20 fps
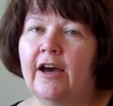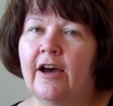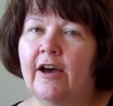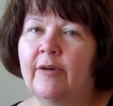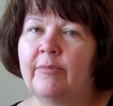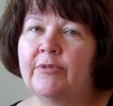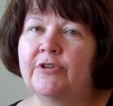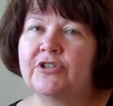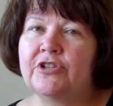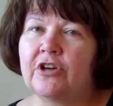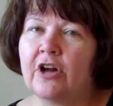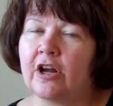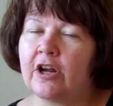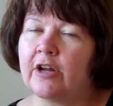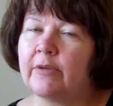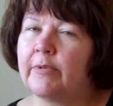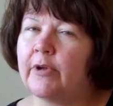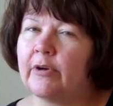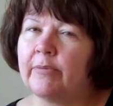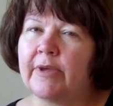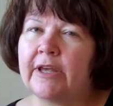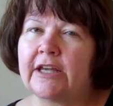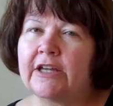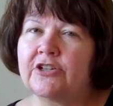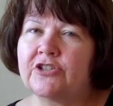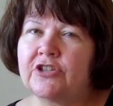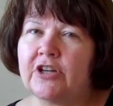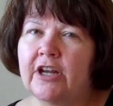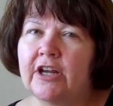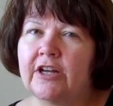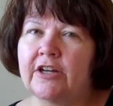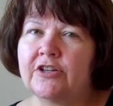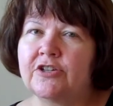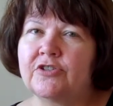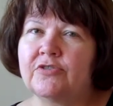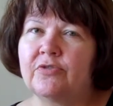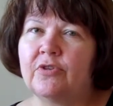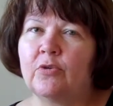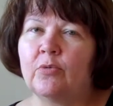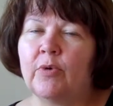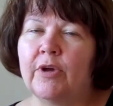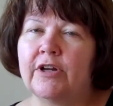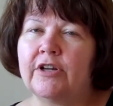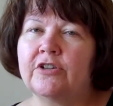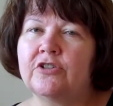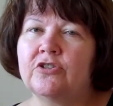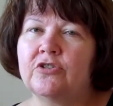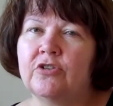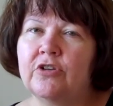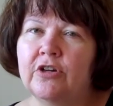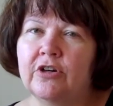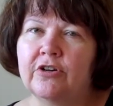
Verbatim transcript: uh, but you're not going to be able to make a change for one to two